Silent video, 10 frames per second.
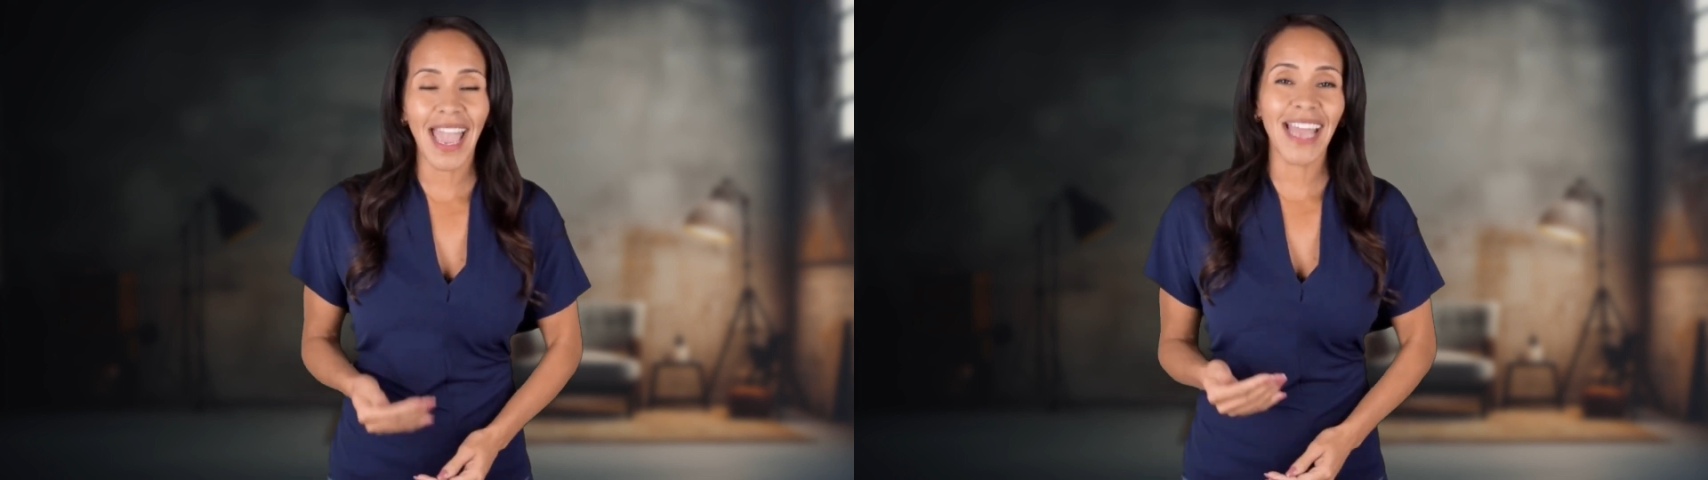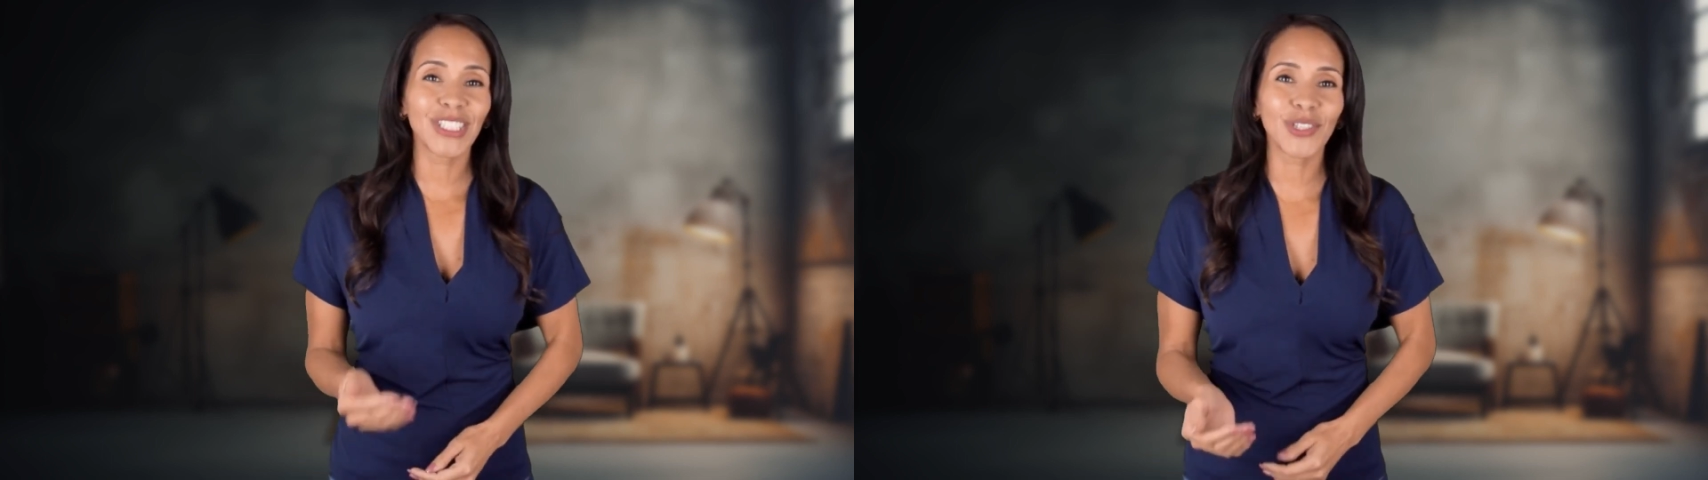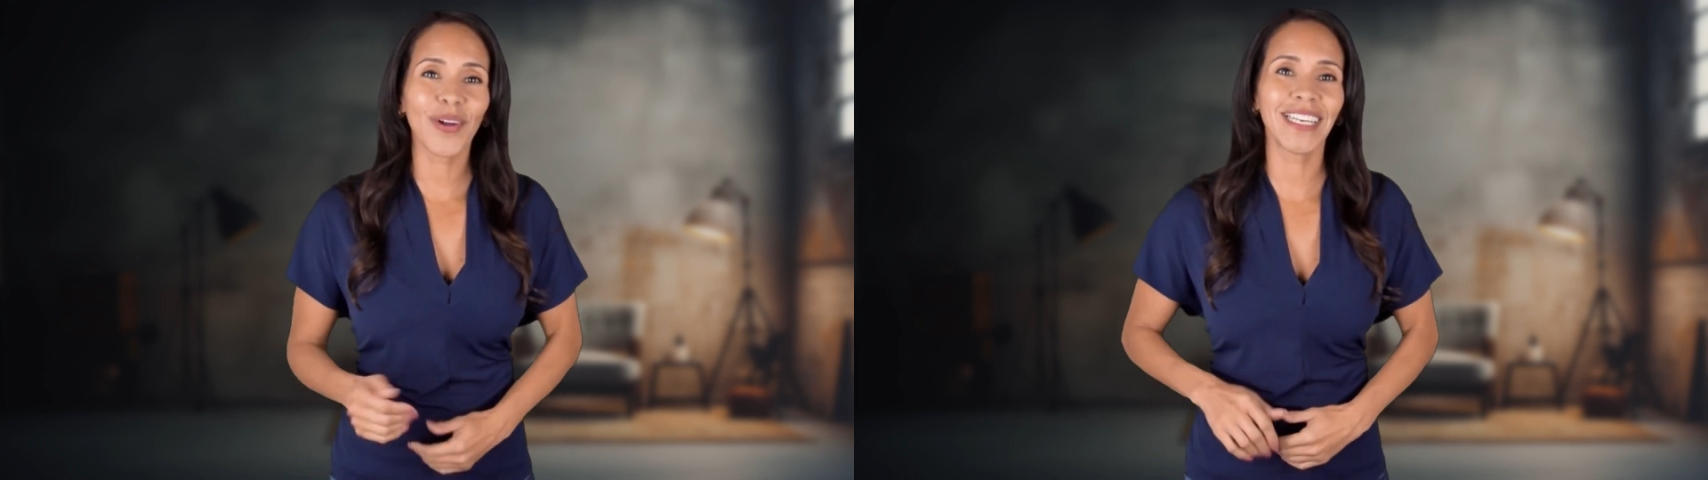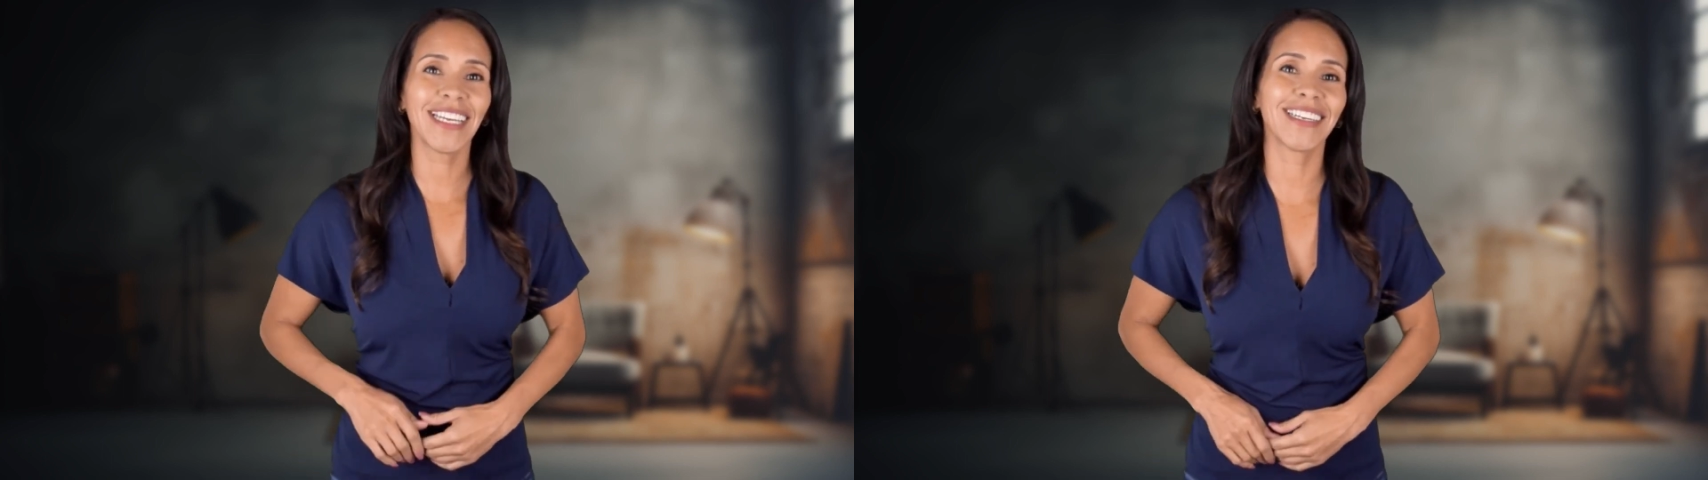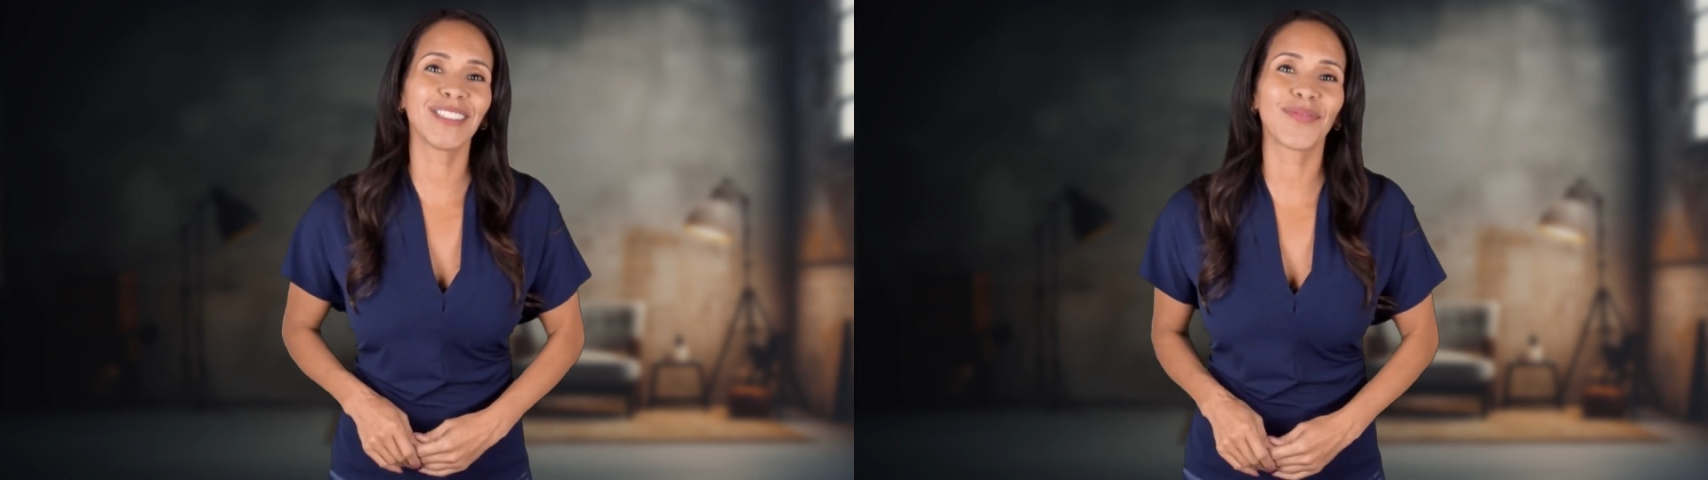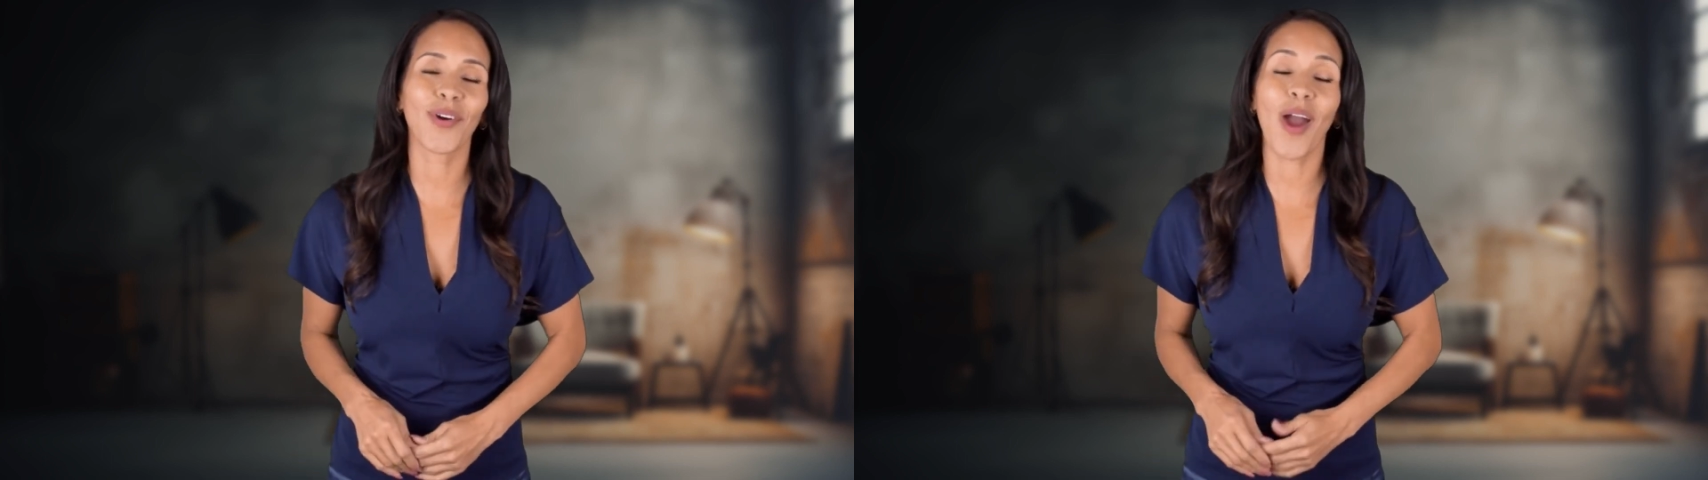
and joining us for